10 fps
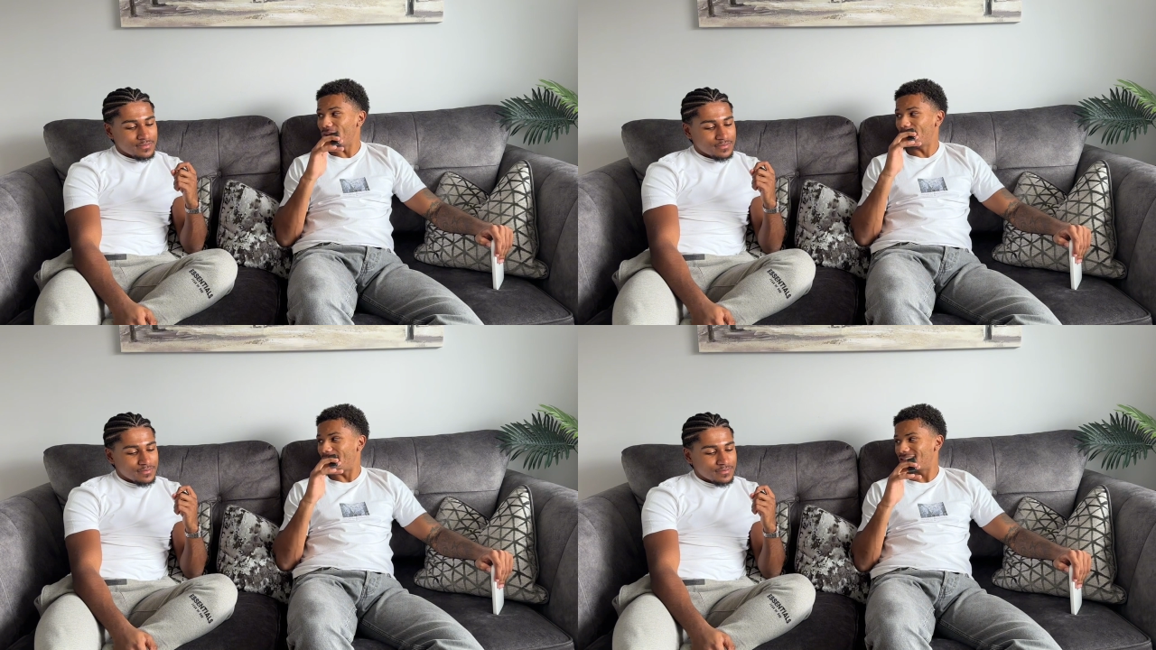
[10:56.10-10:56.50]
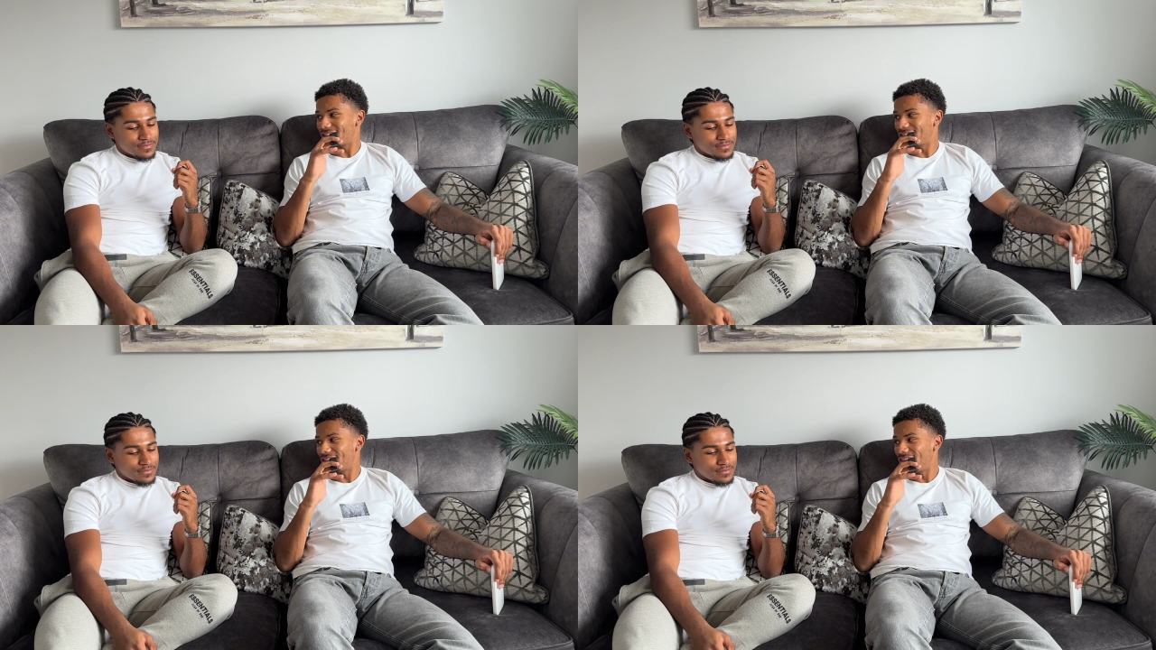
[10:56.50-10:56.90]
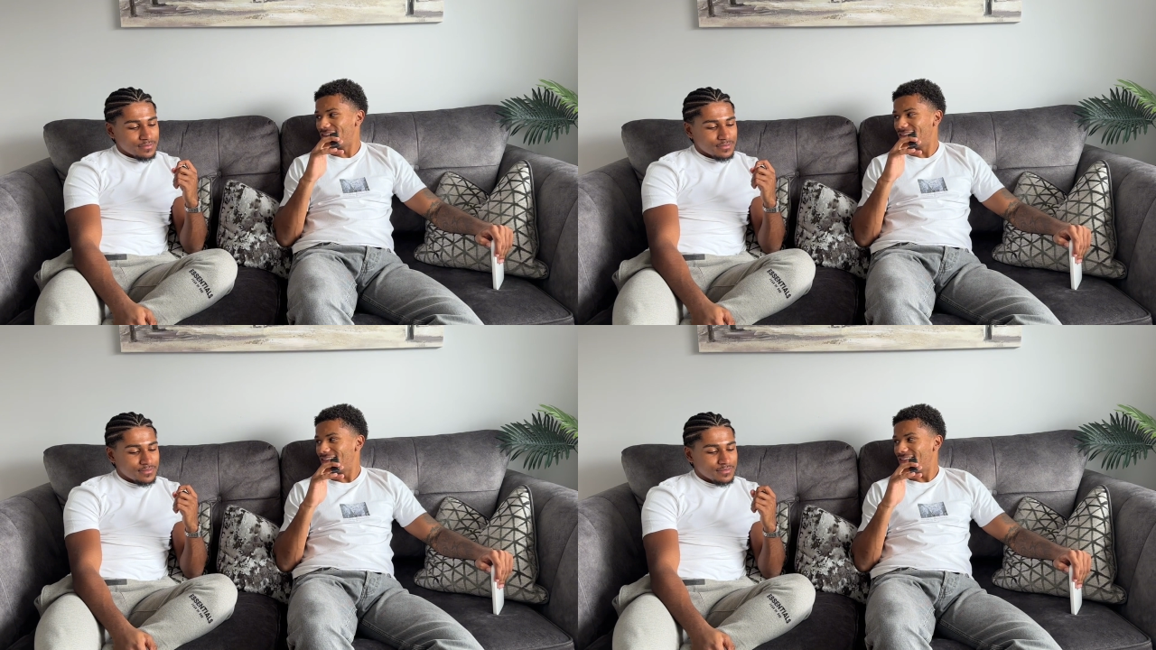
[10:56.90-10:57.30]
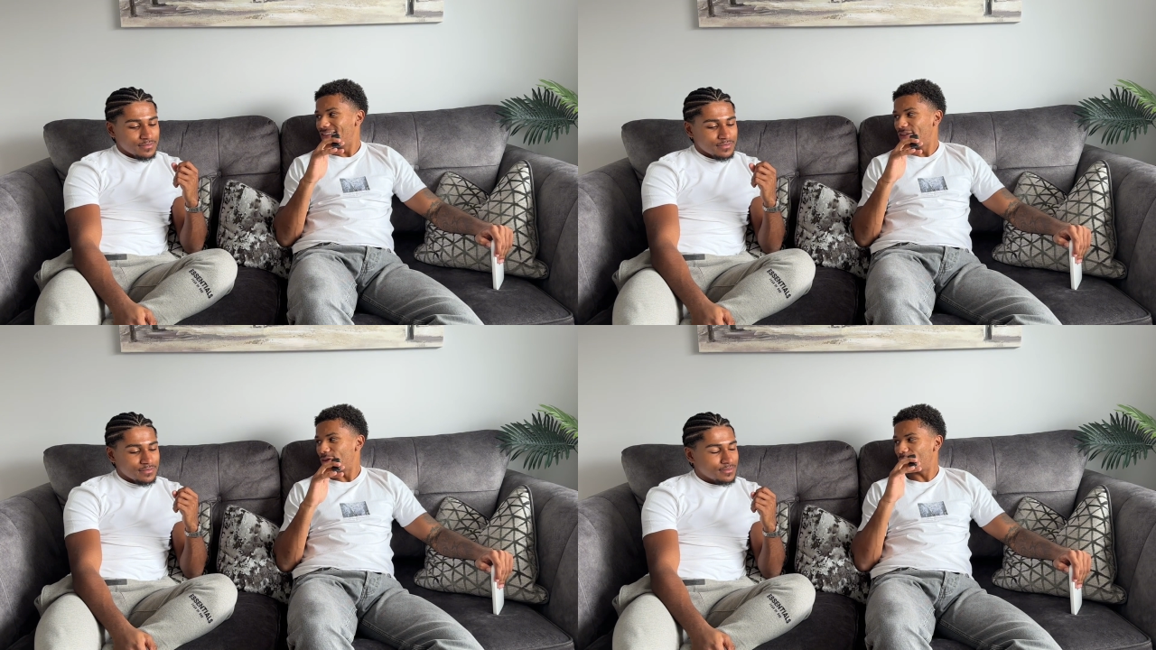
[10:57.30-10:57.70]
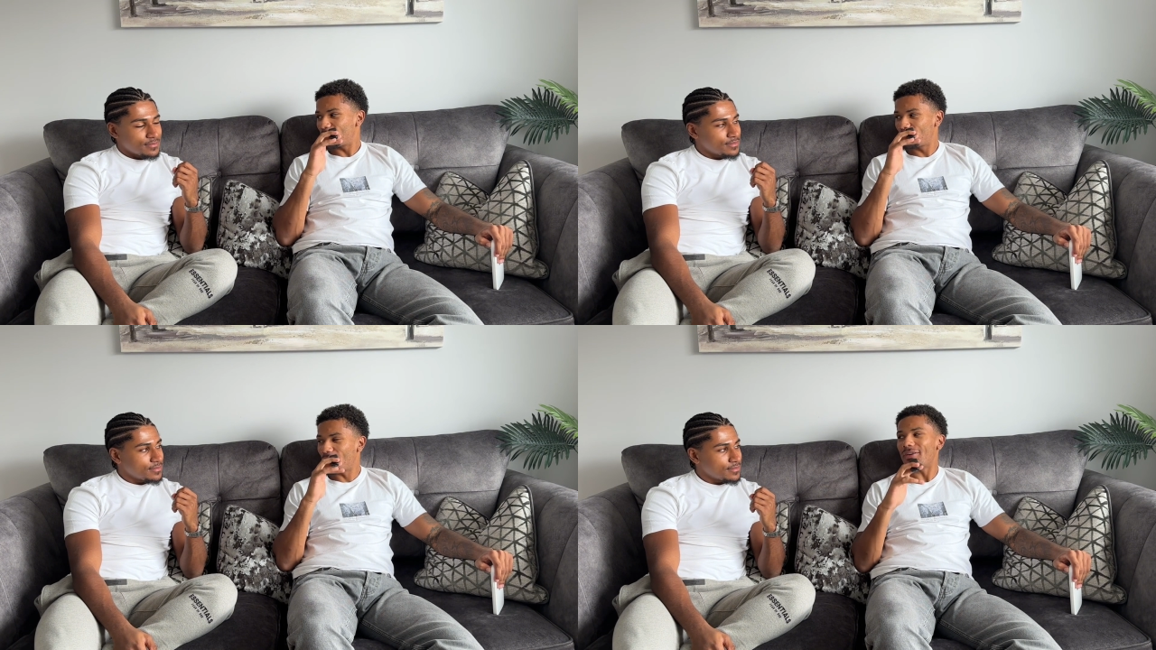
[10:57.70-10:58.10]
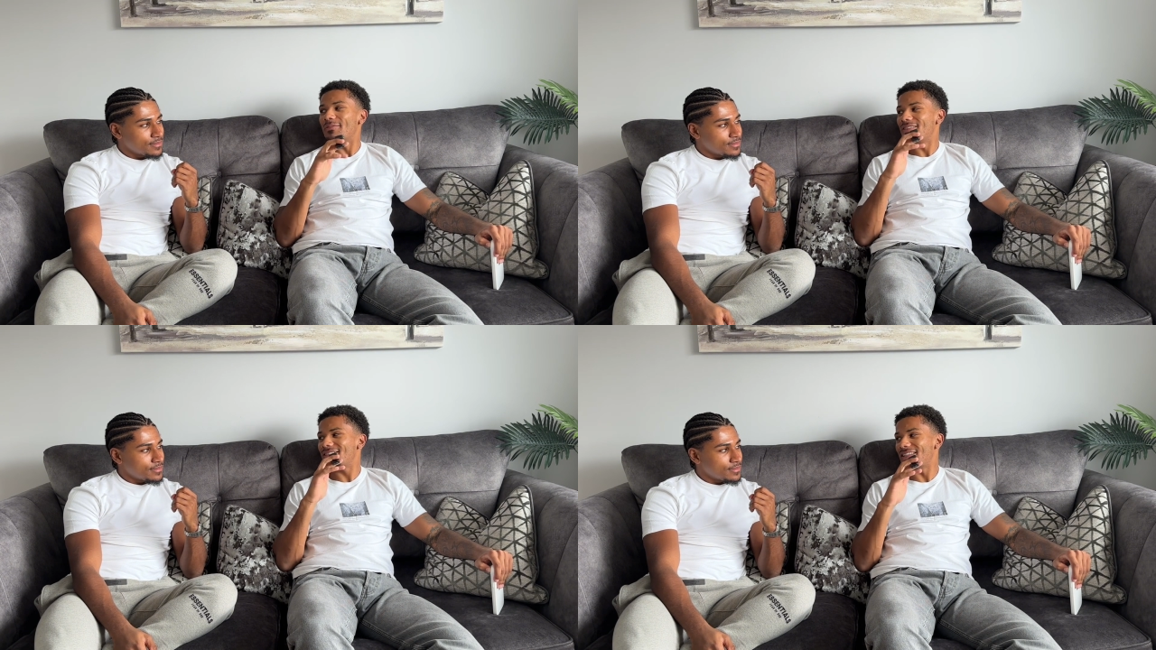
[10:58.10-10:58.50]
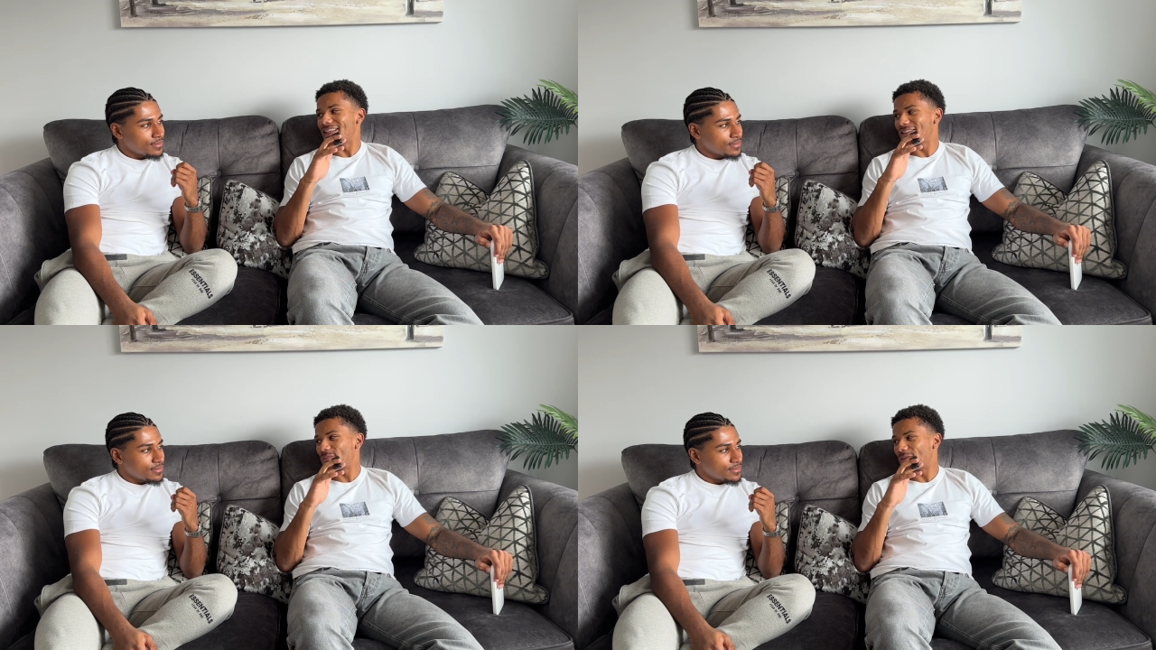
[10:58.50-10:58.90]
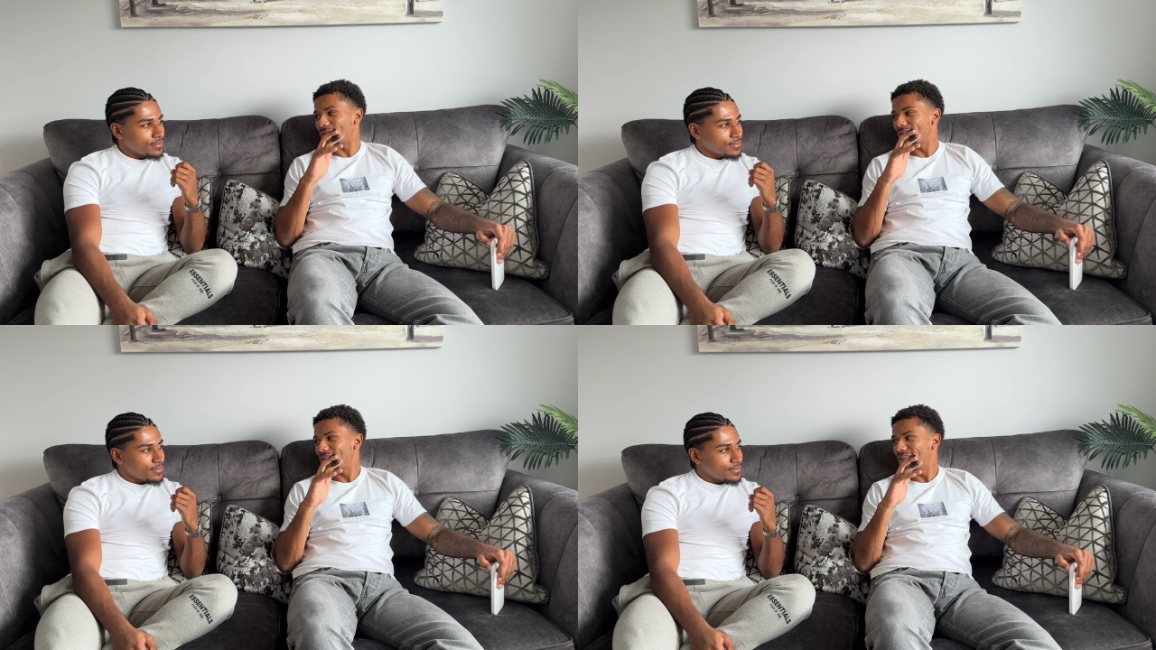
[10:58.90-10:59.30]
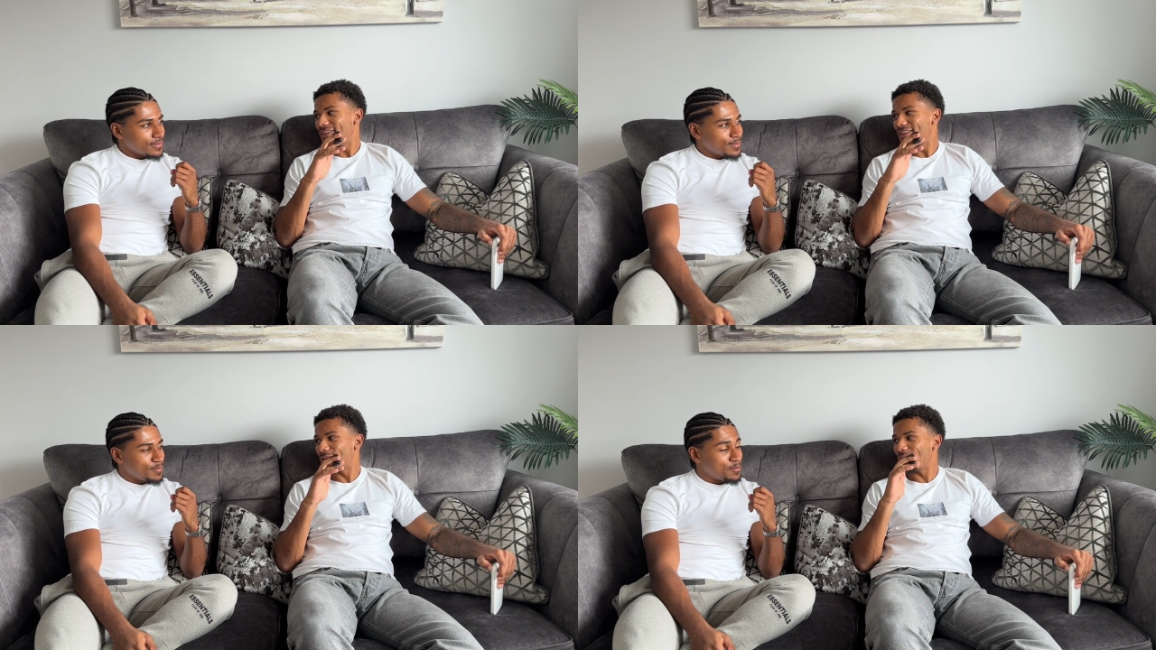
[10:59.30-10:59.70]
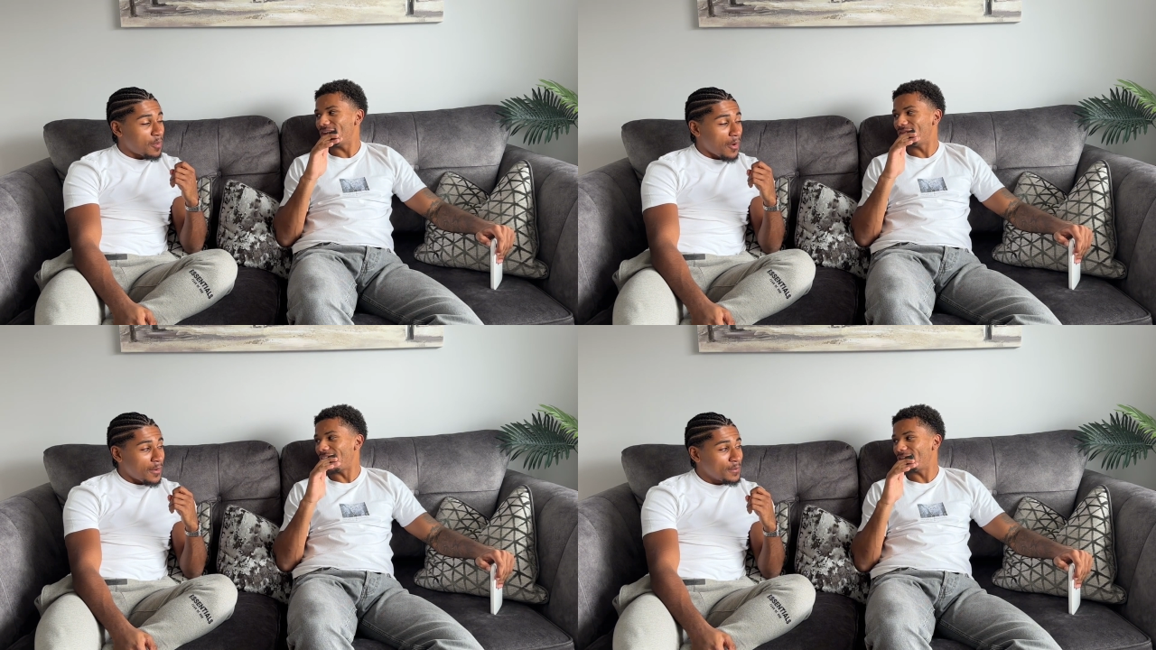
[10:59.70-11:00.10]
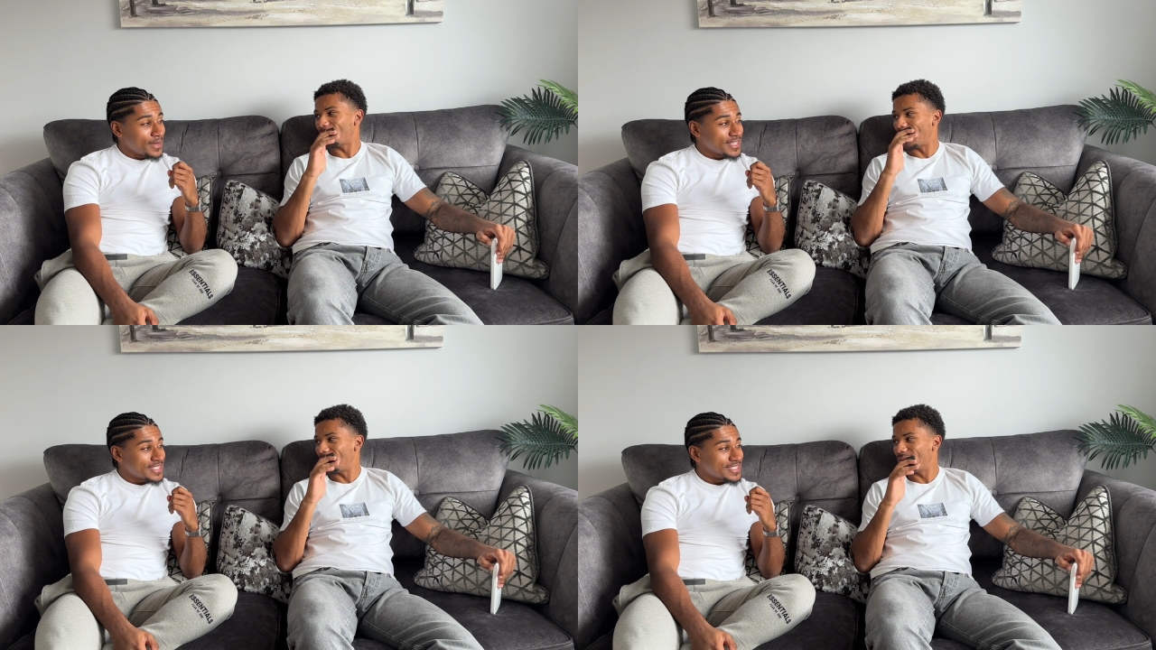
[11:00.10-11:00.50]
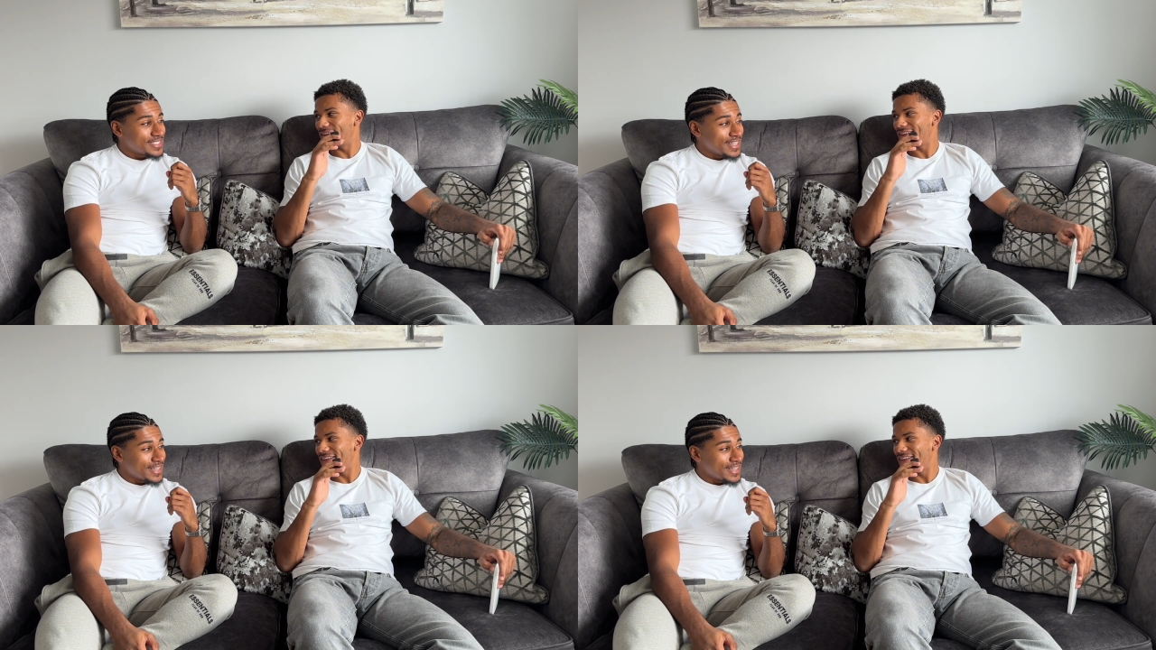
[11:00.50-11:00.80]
Speaker 1: in Manchester, mm. bottomless steaks, bruv. Thirty-five pound.